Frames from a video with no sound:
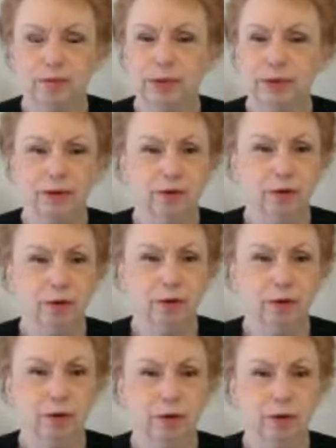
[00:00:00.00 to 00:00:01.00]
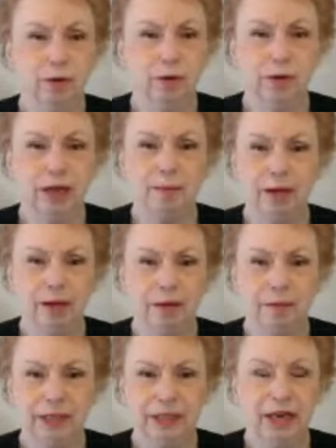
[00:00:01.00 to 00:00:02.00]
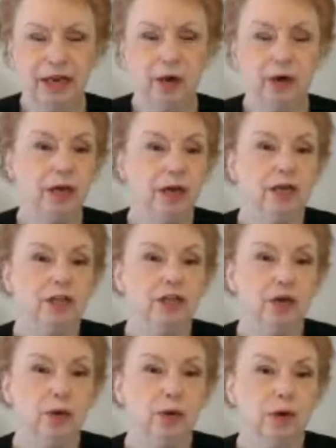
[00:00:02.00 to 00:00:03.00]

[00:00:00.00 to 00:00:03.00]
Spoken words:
growing up in the area.